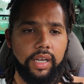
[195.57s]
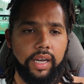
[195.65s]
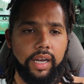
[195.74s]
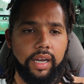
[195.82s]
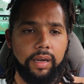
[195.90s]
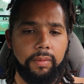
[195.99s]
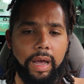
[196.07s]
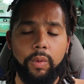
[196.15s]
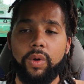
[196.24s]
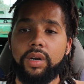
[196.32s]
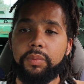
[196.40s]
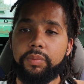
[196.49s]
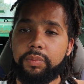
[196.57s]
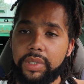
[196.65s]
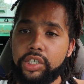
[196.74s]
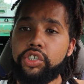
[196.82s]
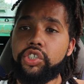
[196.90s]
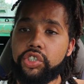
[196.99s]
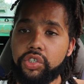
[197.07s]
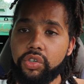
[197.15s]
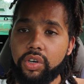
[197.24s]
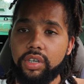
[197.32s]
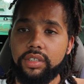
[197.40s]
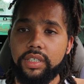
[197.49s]
I want to be
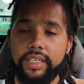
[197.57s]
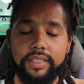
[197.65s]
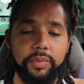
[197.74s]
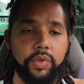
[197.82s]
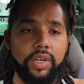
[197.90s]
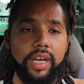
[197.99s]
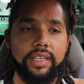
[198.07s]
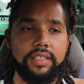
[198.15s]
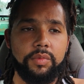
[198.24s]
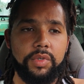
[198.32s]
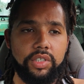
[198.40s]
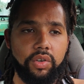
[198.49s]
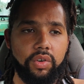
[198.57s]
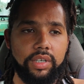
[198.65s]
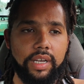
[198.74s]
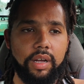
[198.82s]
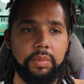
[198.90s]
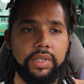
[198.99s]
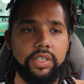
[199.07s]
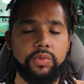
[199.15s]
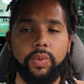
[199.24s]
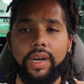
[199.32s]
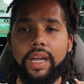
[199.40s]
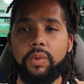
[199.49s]
sure that this motor has to be torn down,
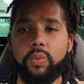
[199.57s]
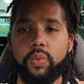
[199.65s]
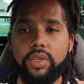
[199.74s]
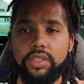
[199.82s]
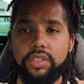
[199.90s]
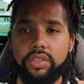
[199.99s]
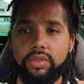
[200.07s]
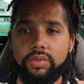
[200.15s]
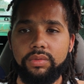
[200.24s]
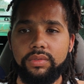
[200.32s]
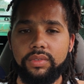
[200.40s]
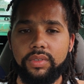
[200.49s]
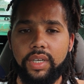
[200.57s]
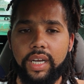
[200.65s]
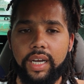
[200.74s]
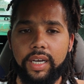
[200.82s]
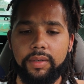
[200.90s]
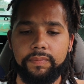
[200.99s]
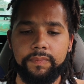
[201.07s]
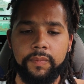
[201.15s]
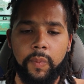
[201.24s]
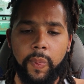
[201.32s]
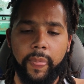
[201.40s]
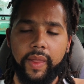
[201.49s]
because what I would do
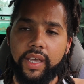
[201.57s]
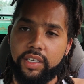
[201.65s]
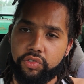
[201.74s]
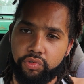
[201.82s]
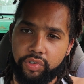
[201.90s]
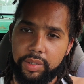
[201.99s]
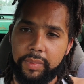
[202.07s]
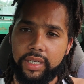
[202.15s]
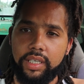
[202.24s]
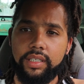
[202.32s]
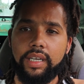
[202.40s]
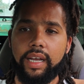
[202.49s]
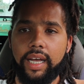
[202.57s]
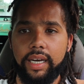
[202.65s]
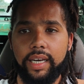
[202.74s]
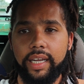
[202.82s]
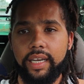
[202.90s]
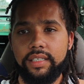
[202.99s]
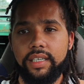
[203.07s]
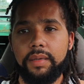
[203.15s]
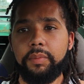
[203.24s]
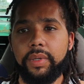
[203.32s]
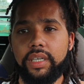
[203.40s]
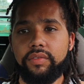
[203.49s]
is rebuild it and, like I
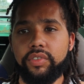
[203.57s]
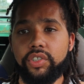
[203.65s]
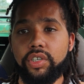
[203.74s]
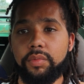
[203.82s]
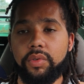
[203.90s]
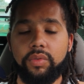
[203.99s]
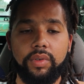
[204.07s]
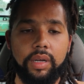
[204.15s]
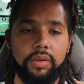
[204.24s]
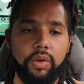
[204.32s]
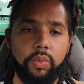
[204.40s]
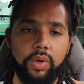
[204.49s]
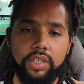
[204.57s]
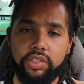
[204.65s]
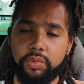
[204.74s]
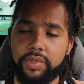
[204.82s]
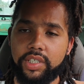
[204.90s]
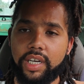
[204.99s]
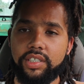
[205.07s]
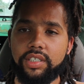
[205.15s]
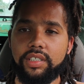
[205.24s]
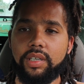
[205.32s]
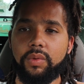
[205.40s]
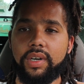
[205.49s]
said, build it for turbo. I don't want to supercharge
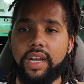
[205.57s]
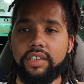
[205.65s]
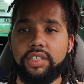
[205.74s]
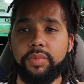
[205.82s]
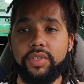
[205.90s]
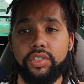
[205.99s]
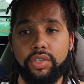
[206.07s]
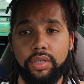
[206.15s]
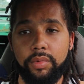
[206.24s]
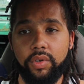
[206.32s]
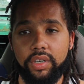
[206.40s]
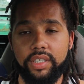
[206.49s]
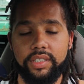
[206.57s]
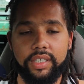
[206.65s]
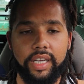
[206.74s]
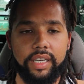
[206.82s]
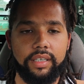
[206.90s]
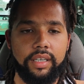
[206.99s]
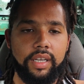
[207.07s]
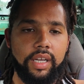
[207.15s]
this. I want to actually put a turbo on this again,